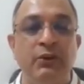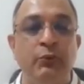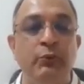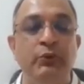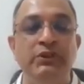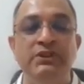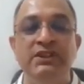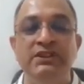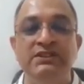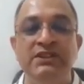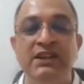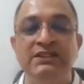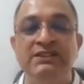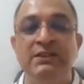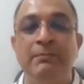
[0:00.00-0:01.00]
with this
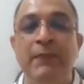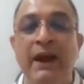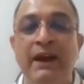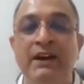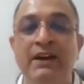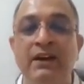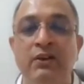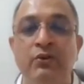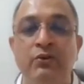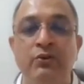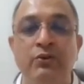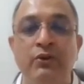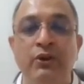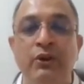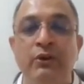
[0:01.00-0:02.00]
as the background
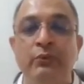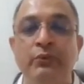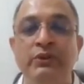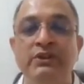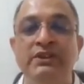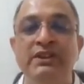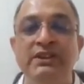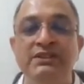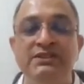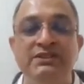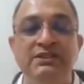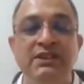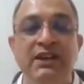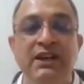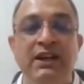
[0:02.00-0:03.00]
with
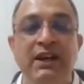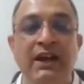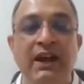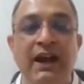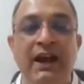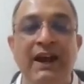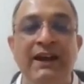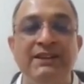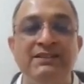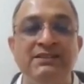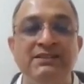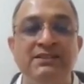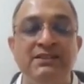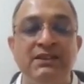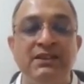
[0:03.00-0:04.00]
this
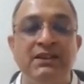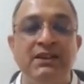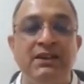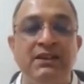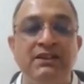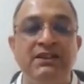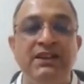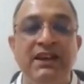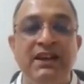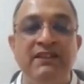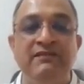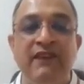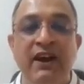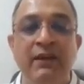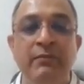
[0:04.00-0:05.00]
as the
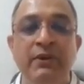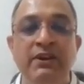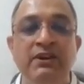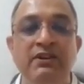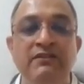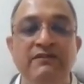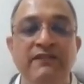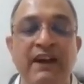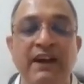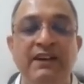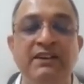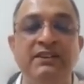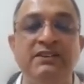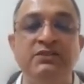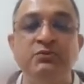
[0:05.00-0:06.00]
environmental
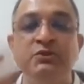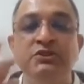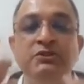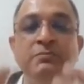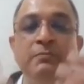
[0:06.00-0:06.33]
factors which